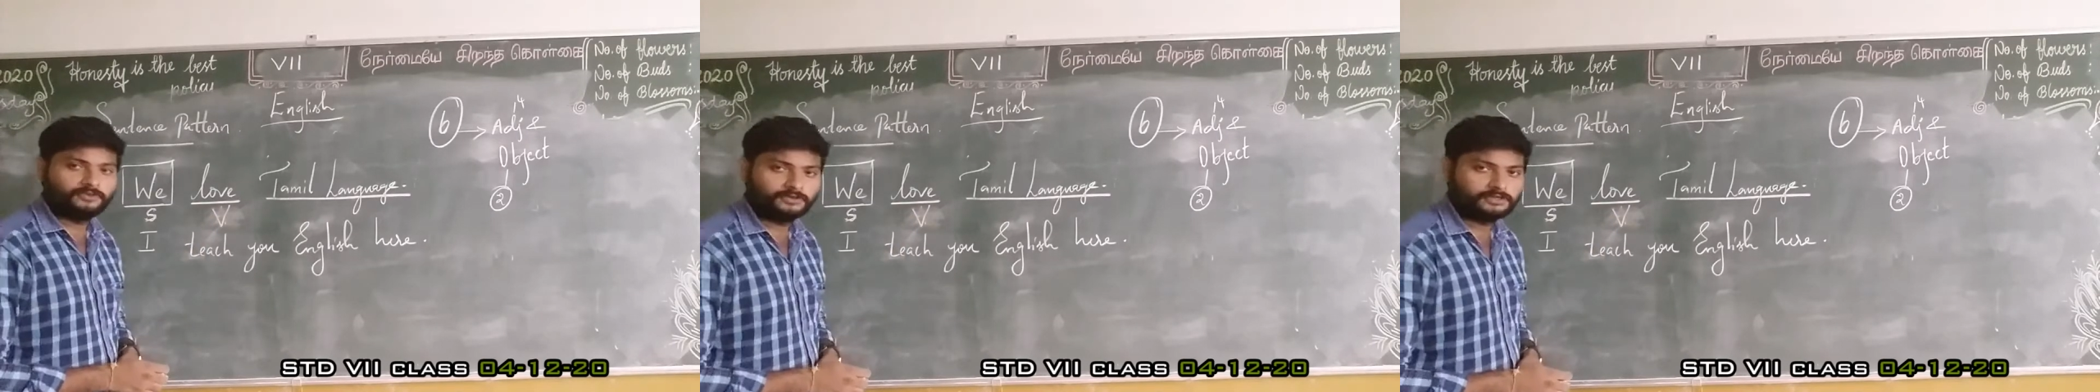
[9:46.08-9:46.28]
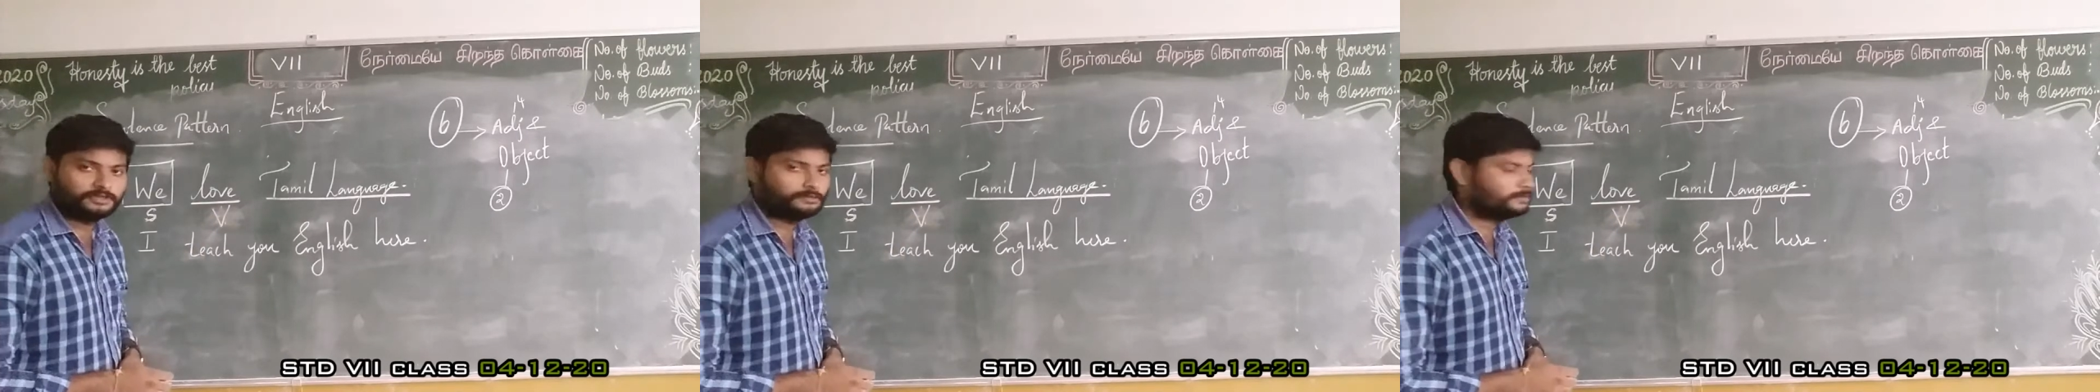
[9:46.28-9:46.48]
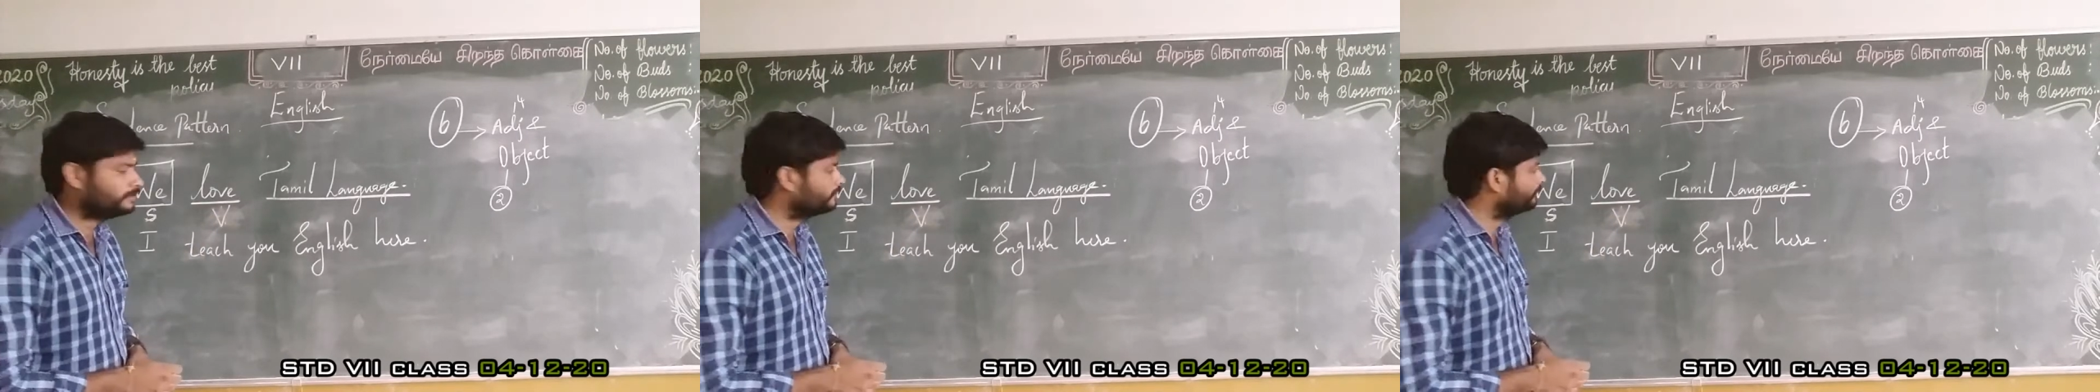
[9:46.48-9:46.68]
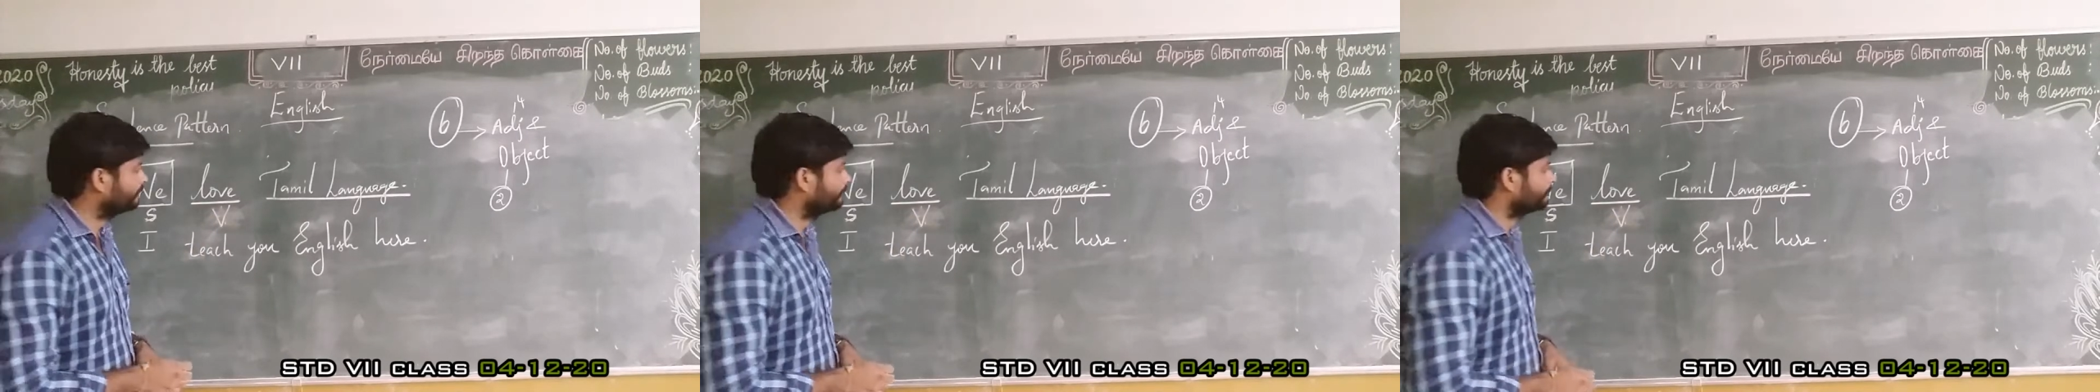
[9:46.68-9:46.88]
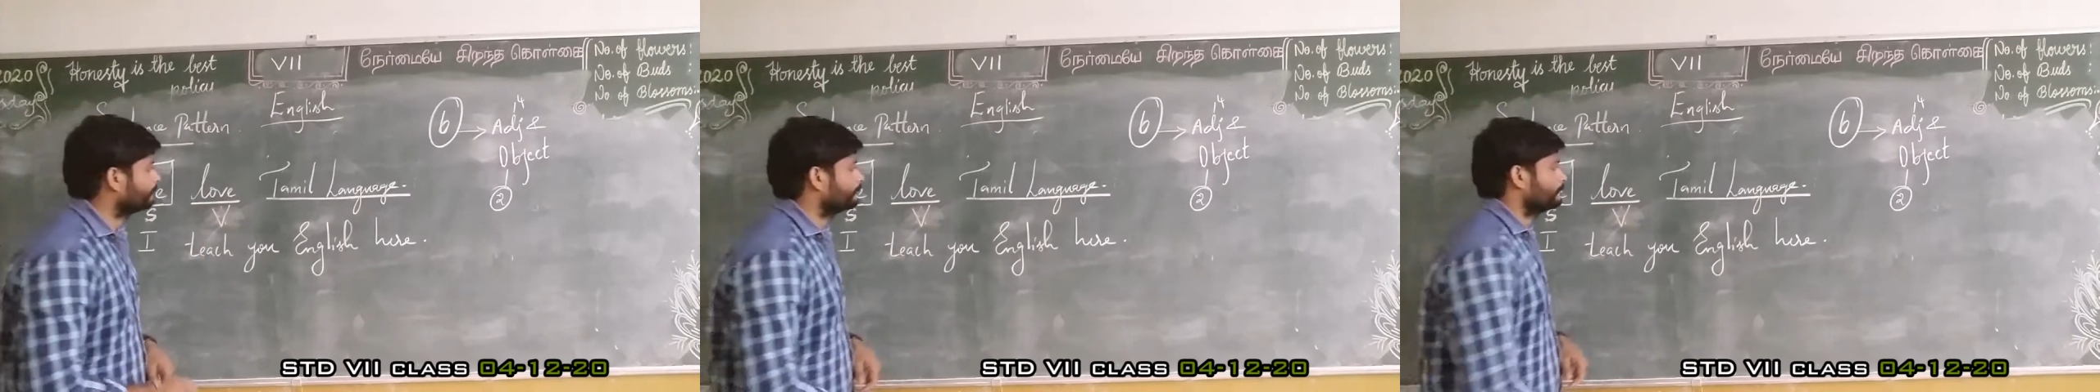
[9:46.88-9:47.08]

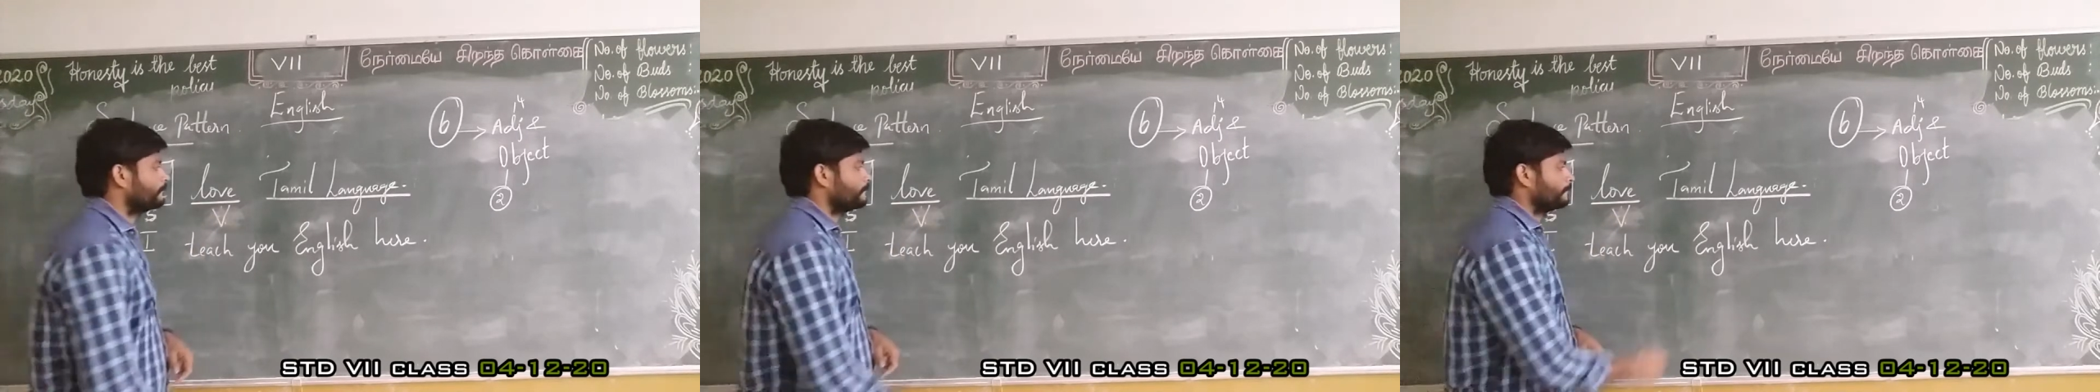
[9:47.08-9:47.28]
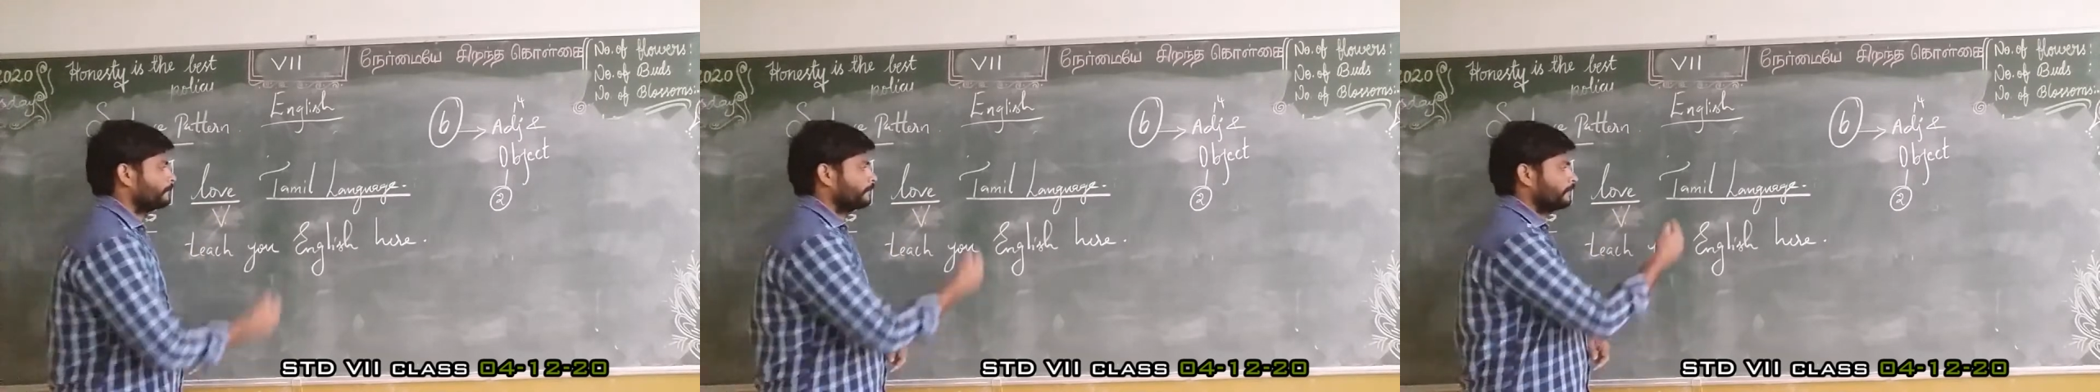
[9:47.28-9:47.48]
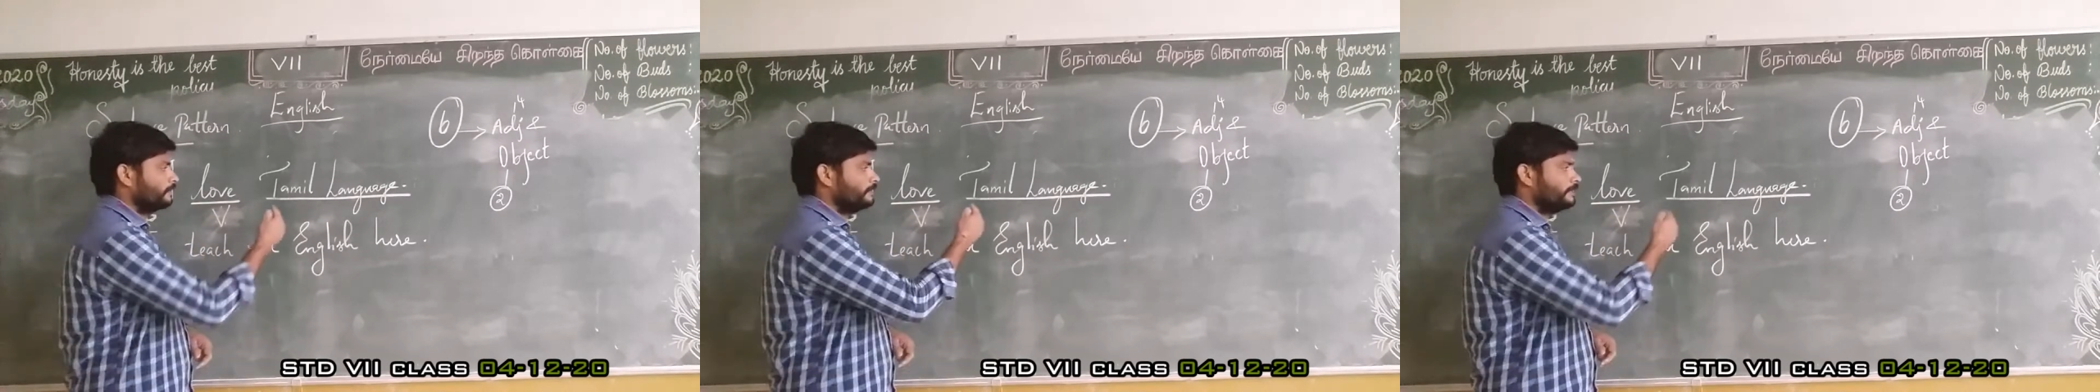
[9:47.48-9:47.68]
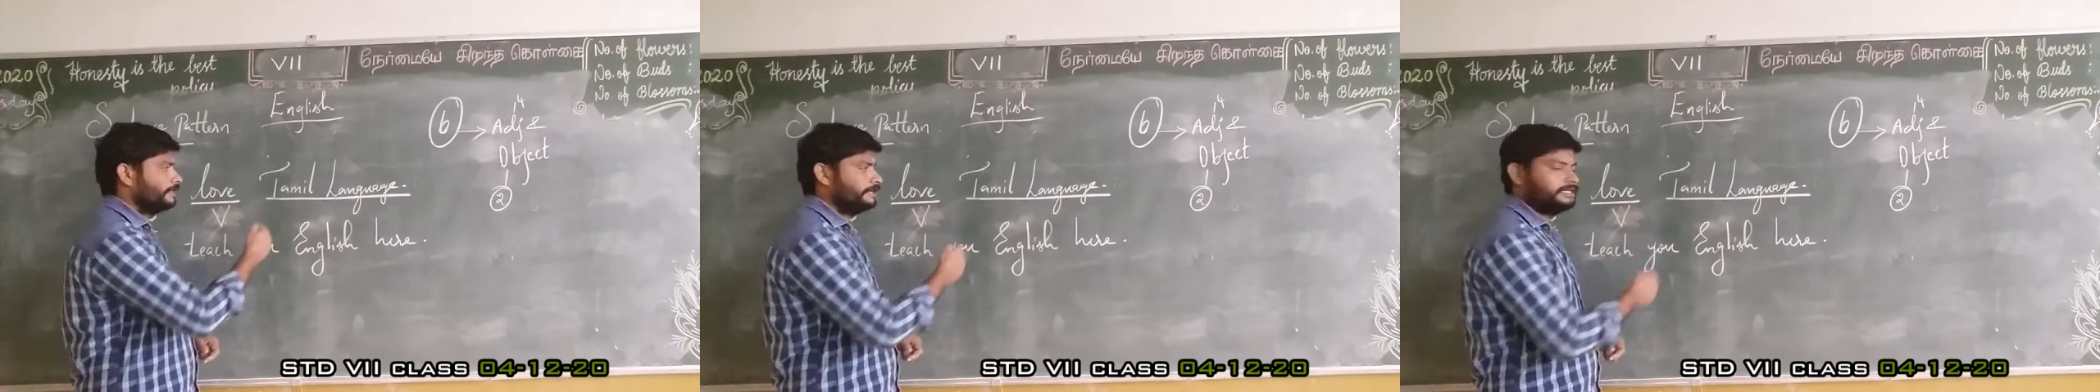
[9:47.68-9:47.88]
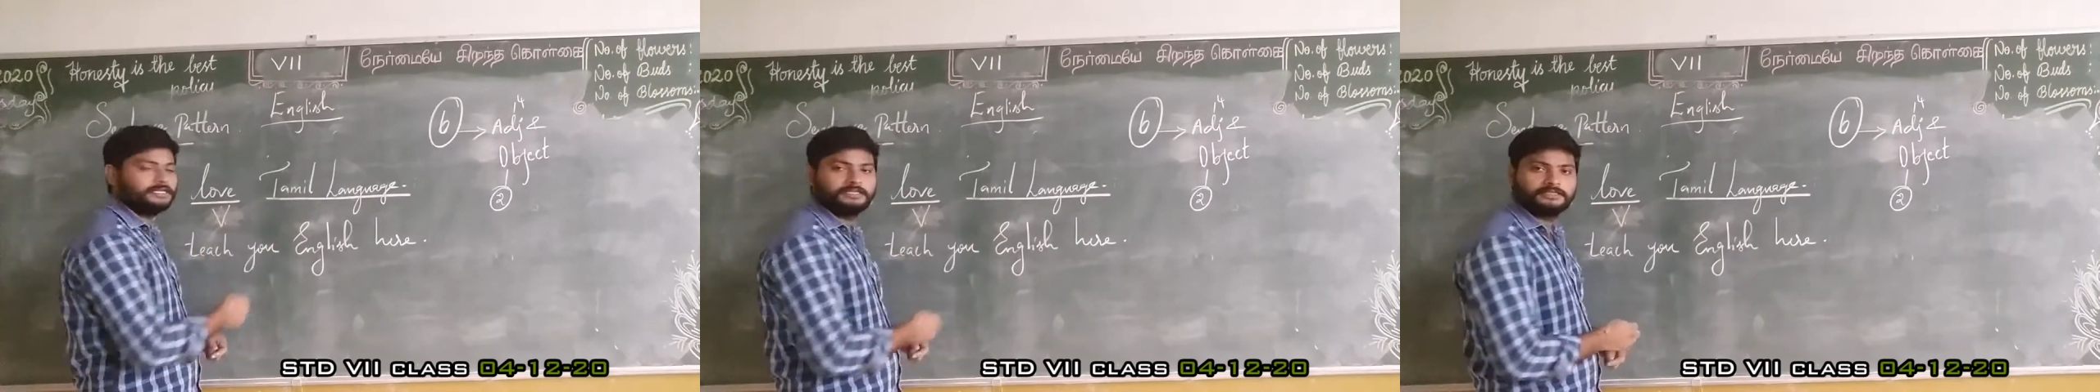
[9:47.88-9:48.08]
verb.
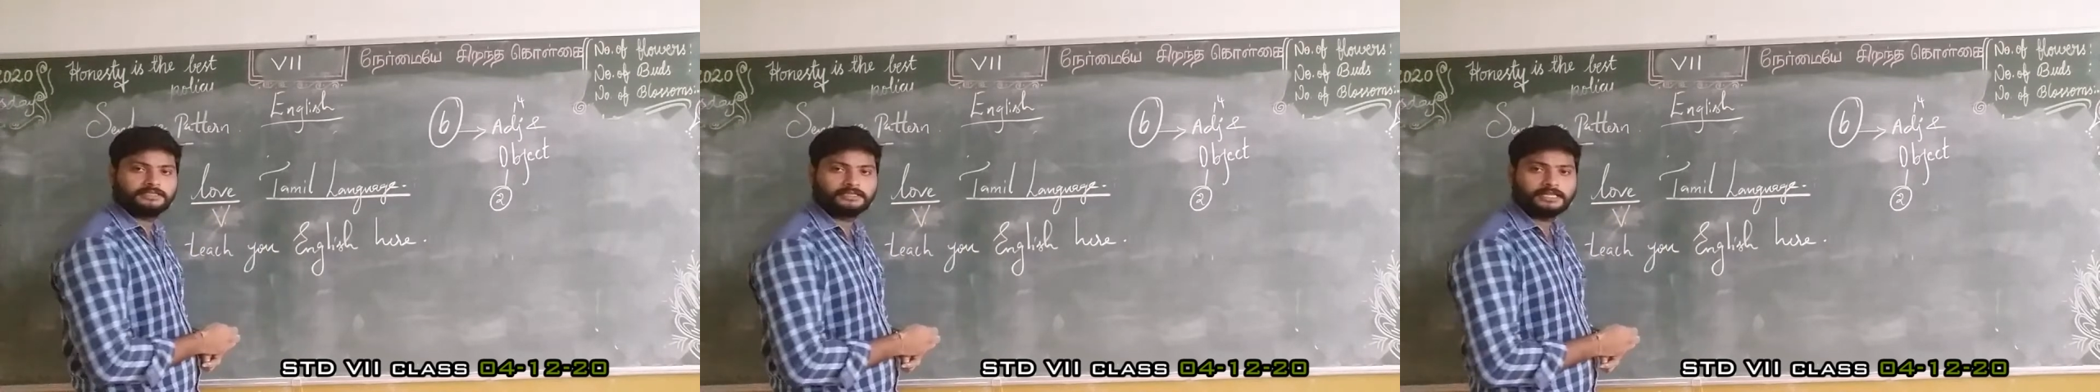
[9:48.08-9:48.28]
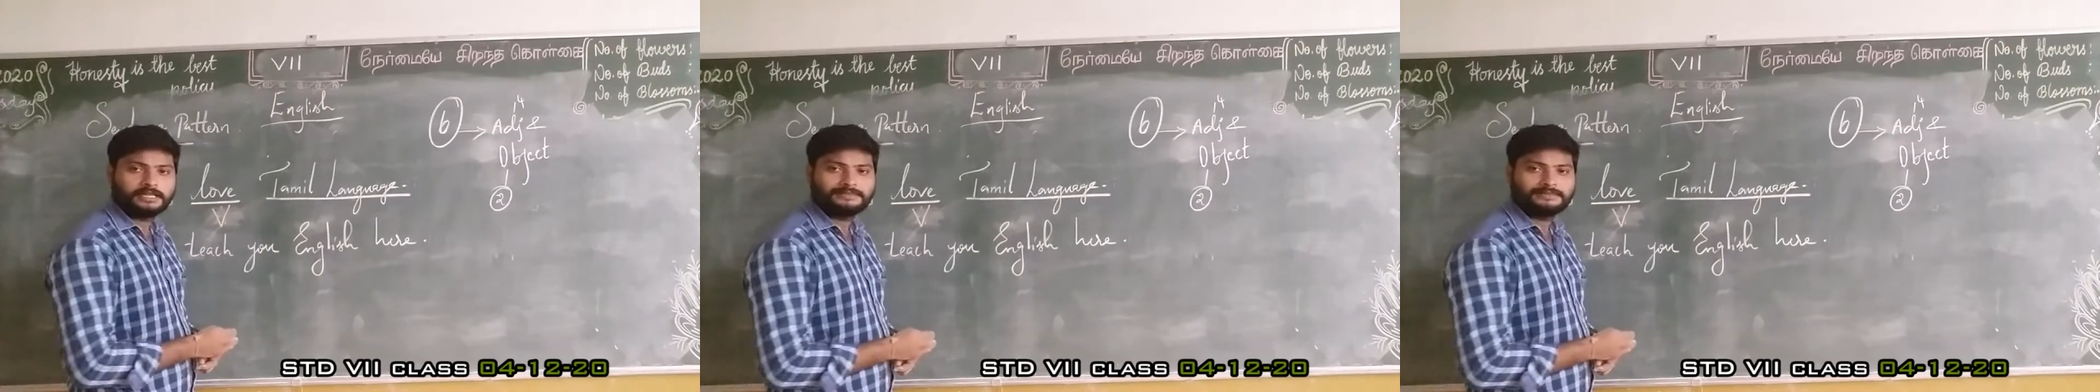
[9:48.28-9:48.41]
Then